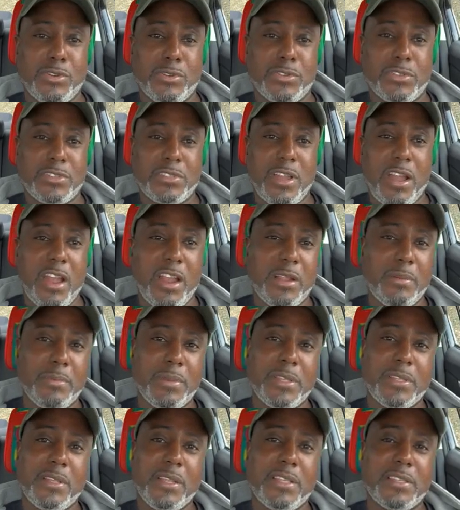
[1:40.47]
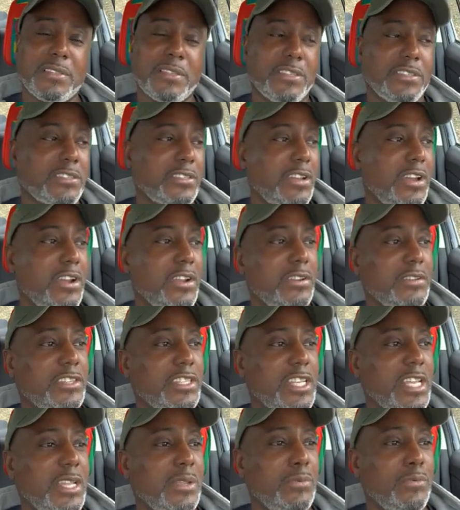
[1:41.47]
stardom is concerned,
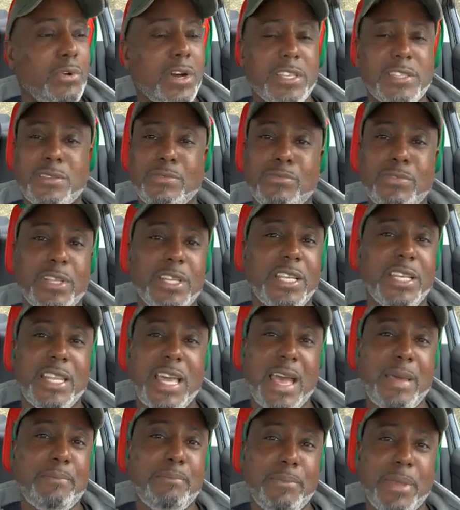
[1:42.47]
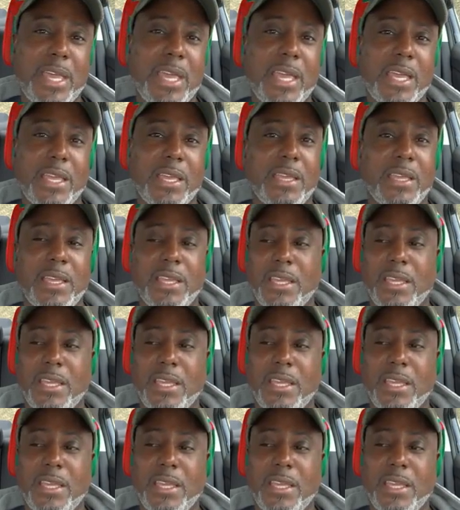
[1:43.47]
she wasn't really that big.